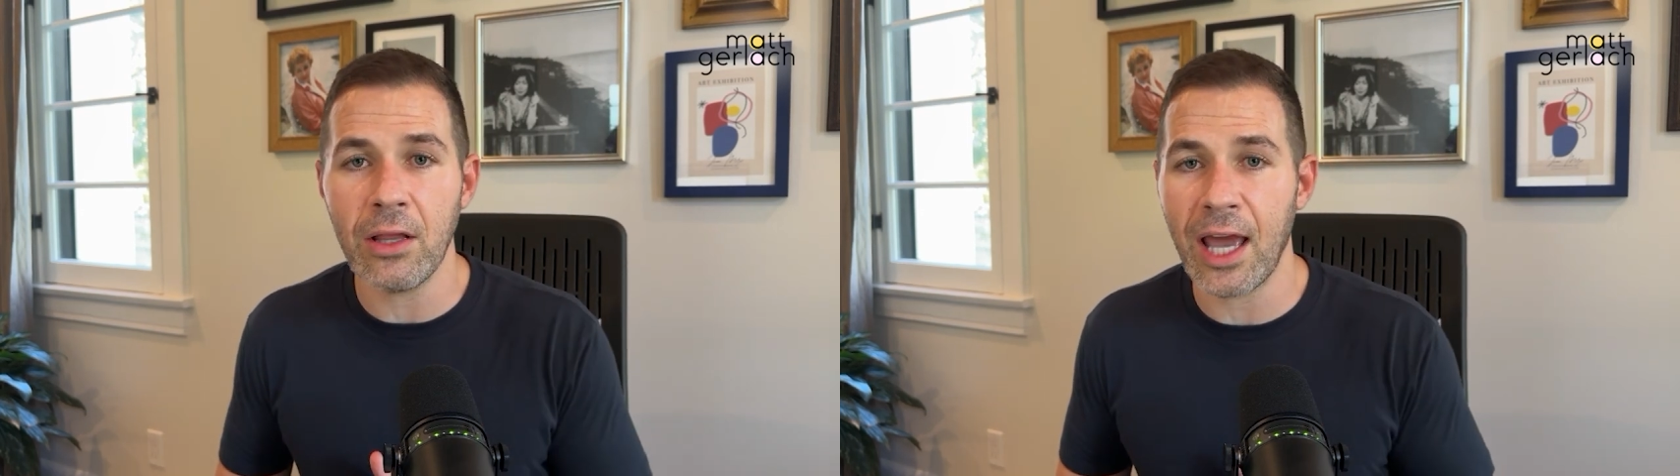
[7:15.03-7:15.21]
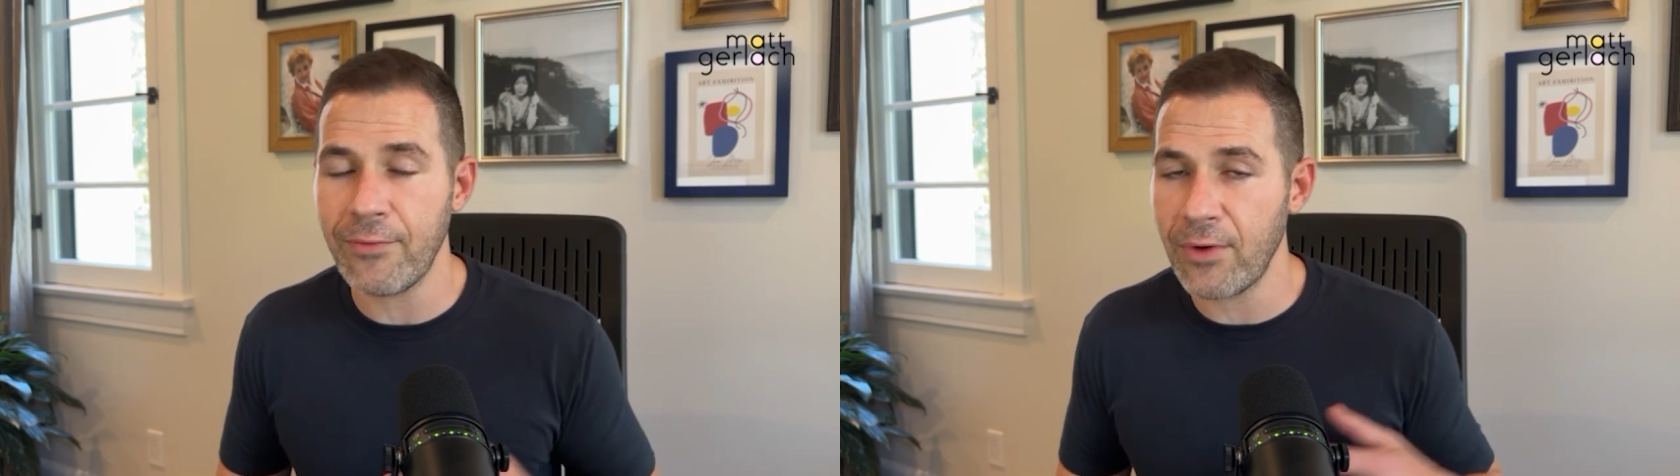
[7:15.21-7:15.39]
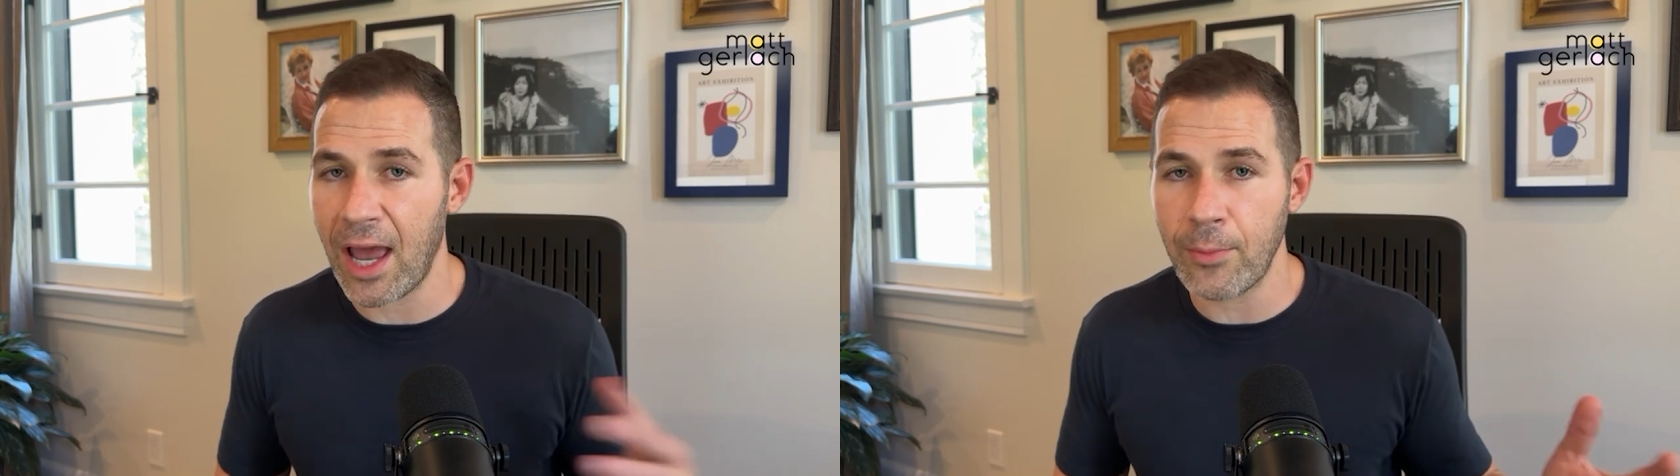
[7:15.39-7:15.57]
I
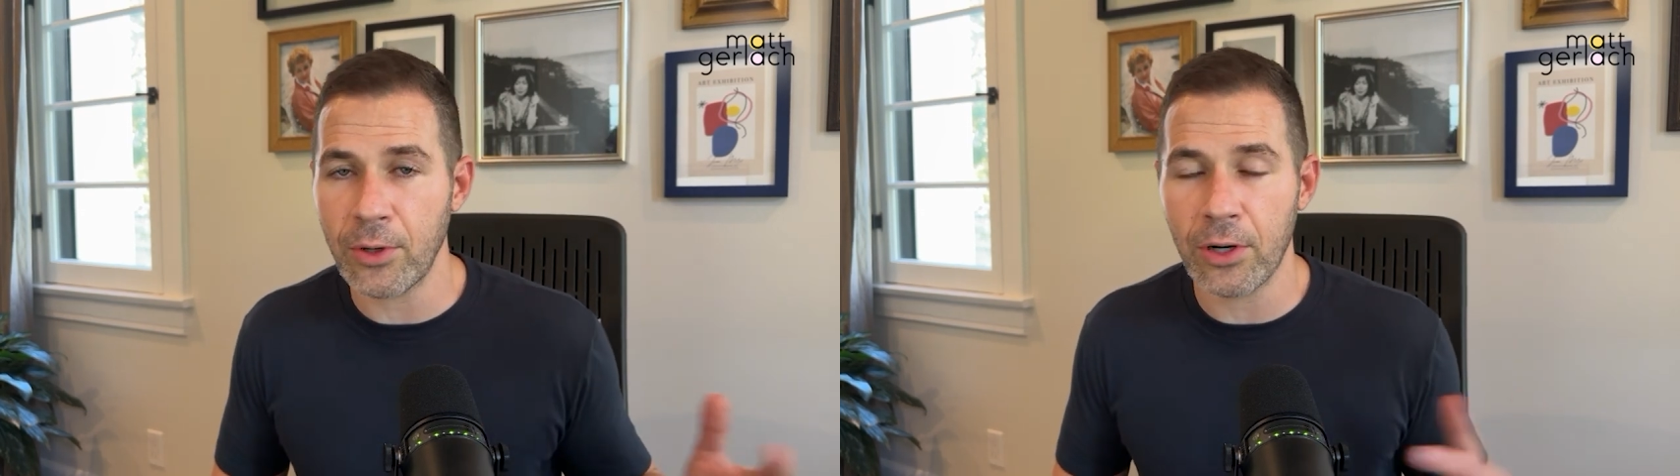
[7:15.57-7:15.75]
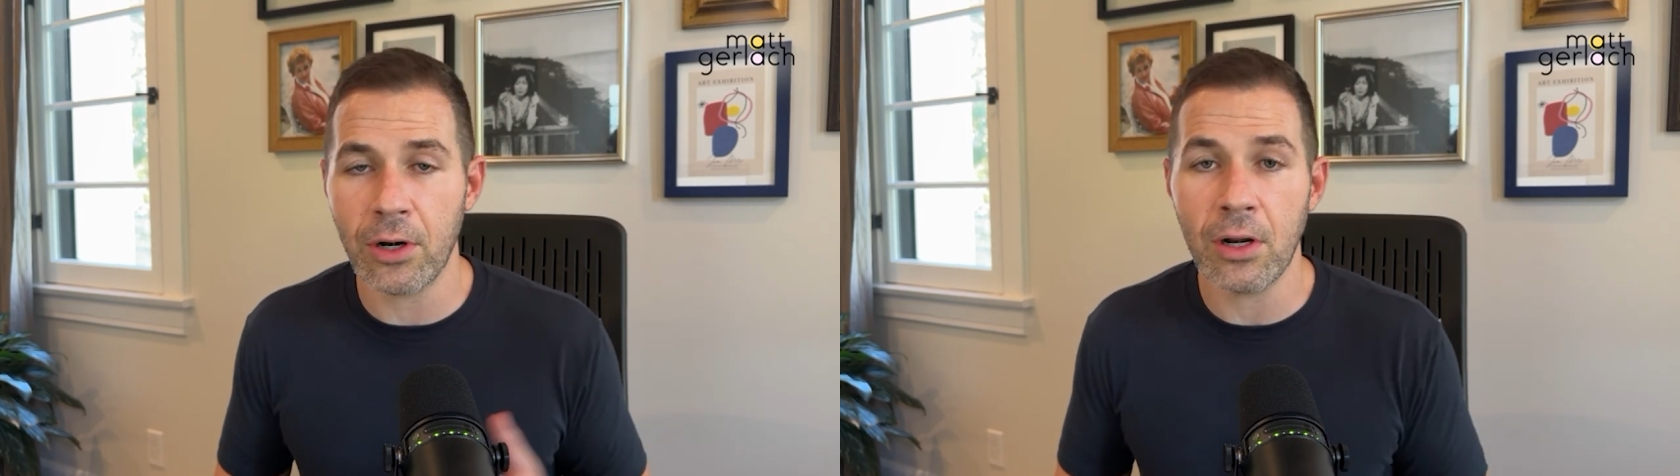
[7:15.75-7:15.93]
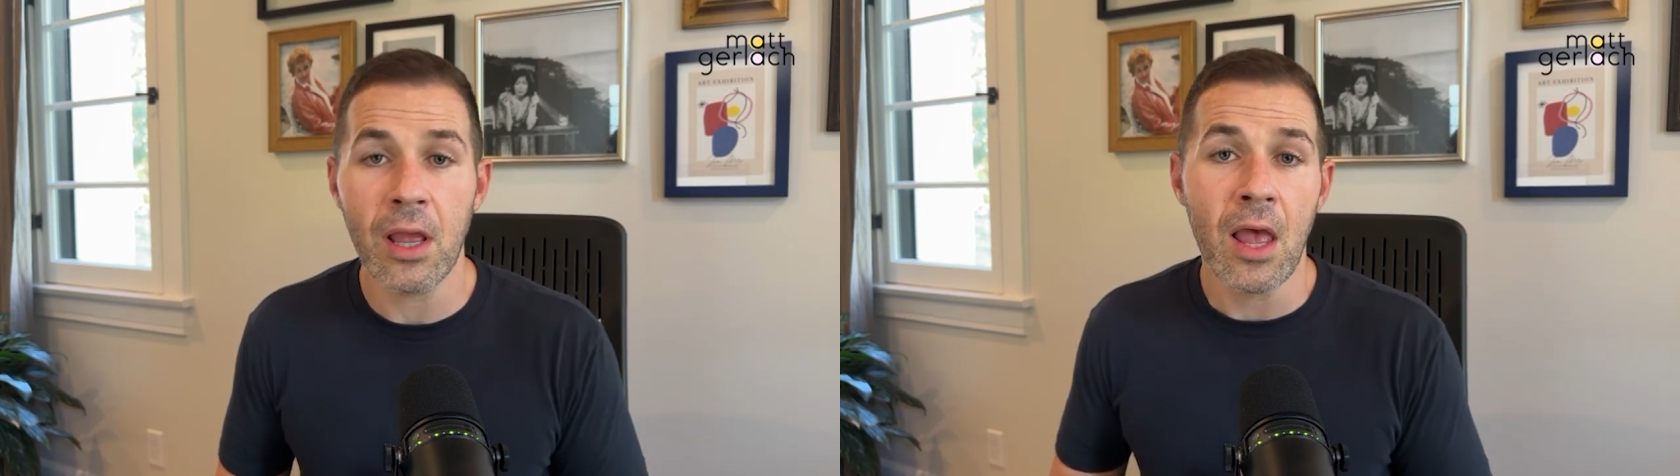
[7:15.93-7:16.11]
have a
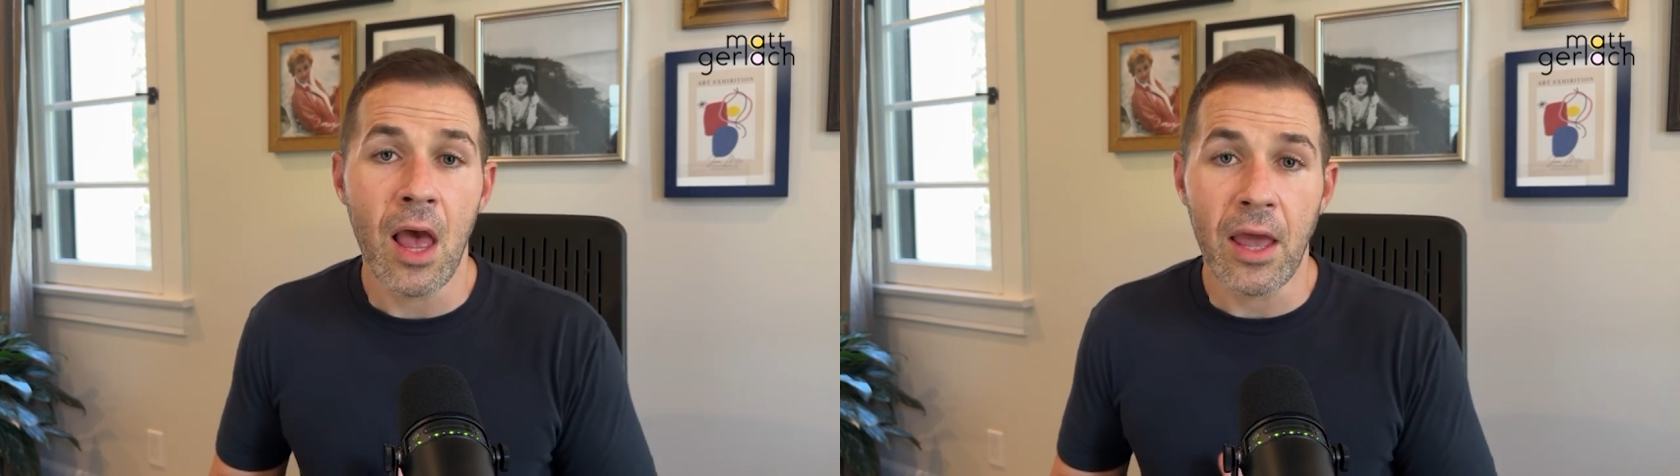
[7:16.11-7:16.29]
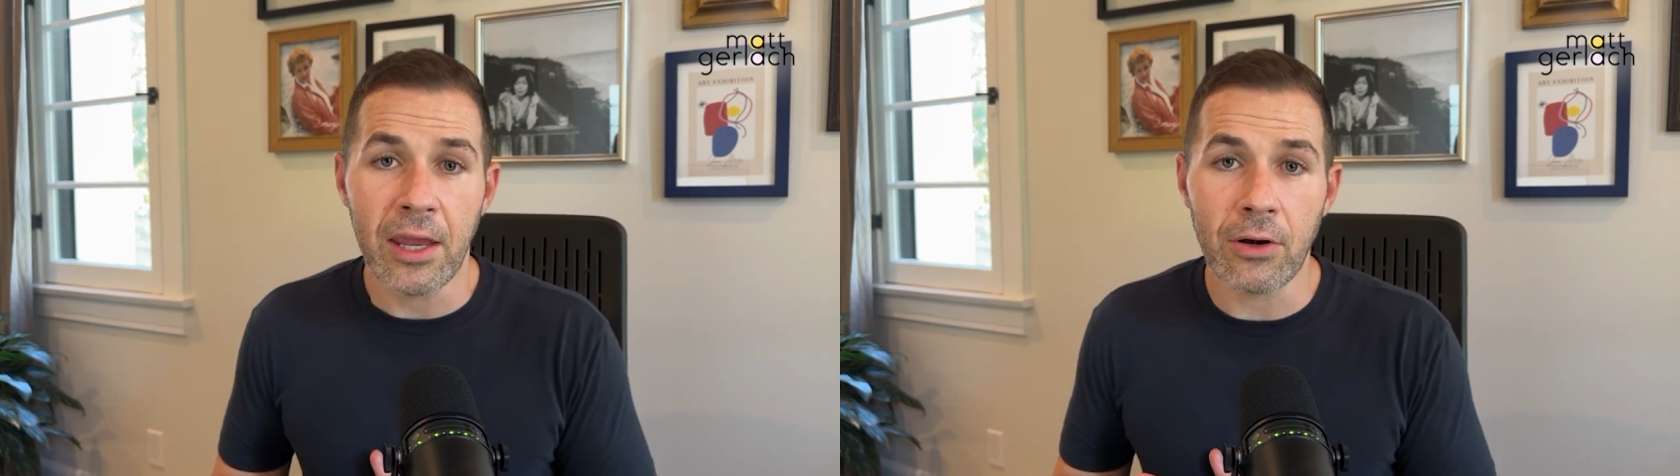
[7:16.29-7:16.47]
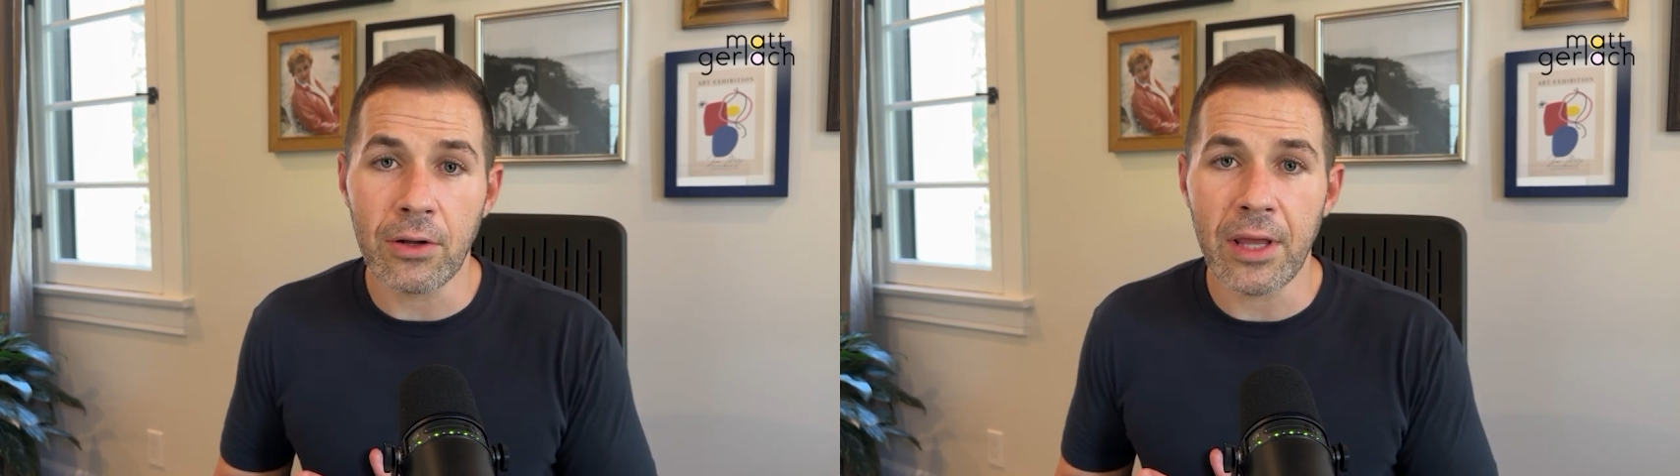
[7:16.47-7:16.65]
hamburger
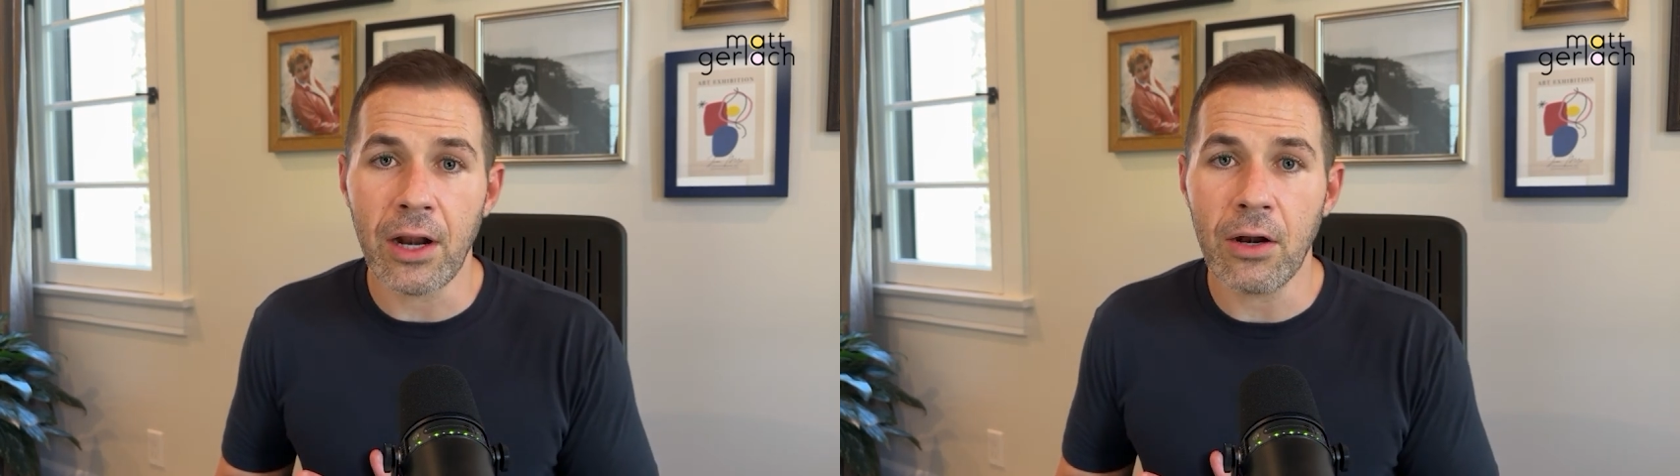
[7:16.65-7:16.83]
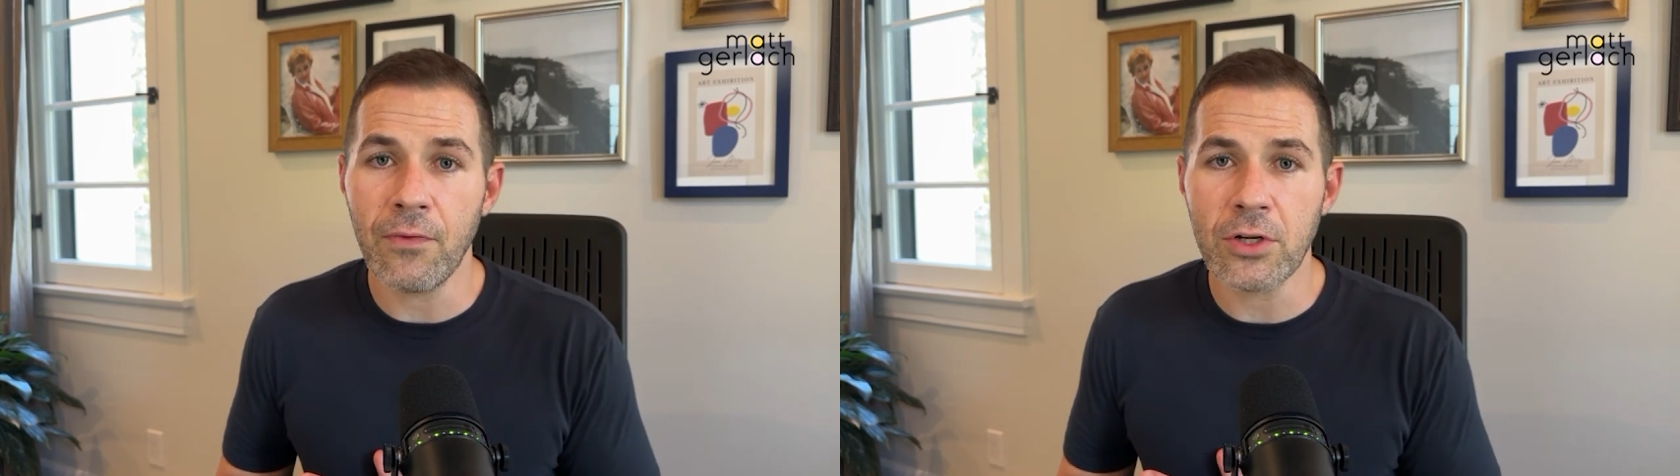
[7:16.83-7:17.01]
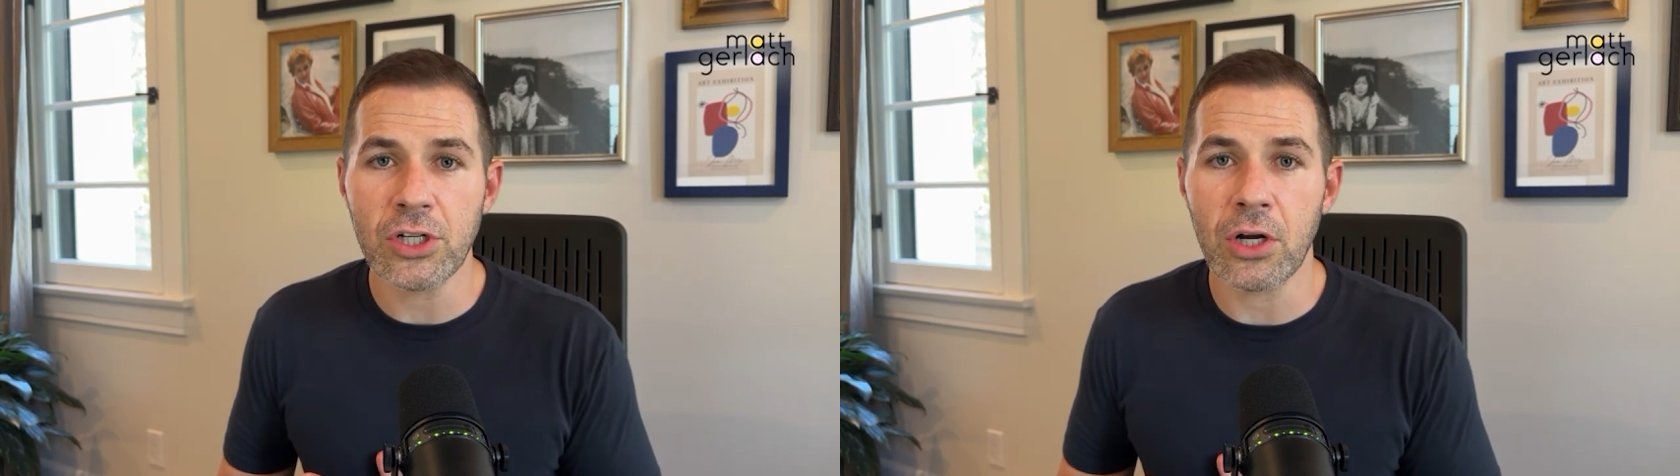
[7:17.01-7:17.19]
here or there
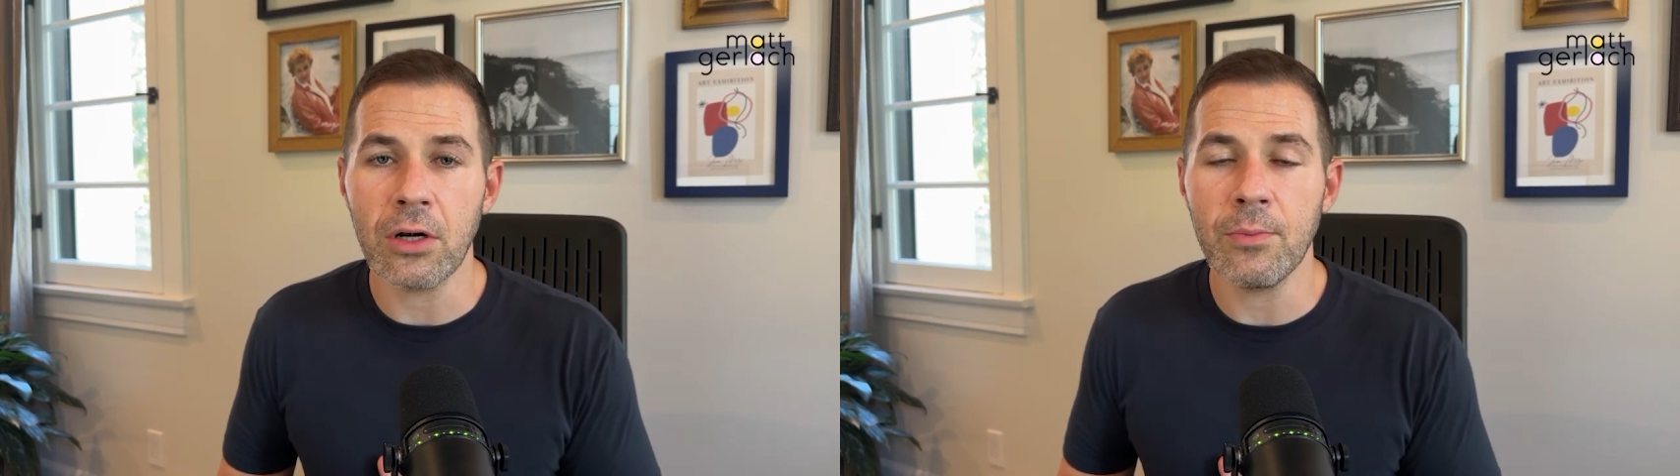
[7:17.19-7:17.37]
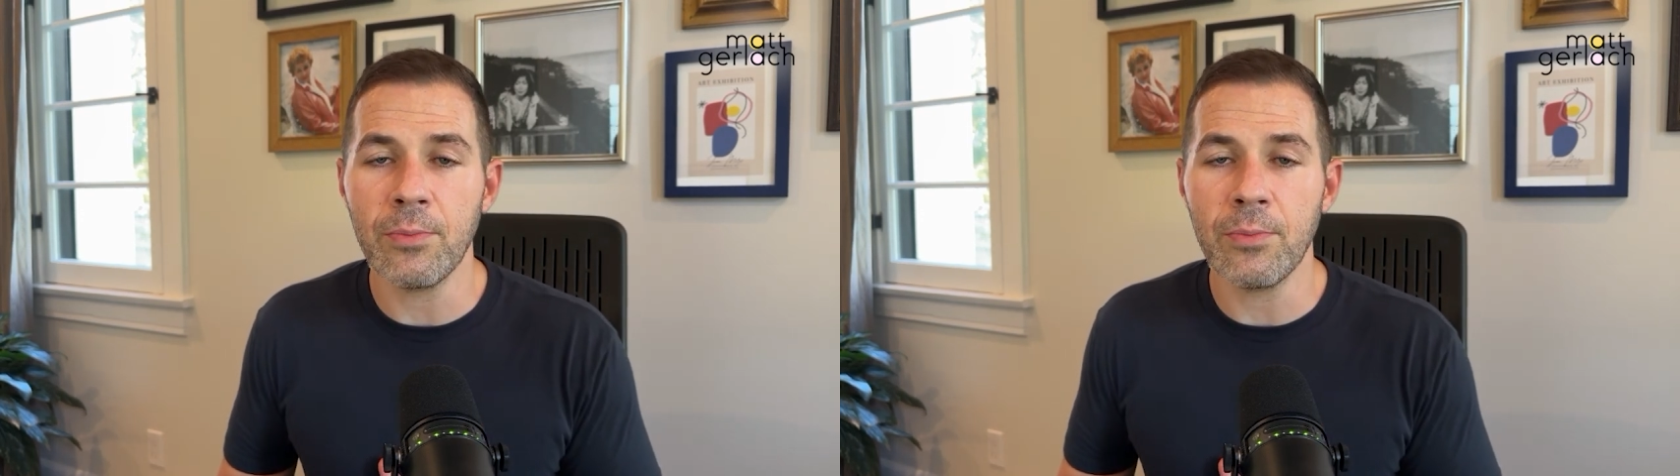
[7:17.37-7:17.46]
for sure,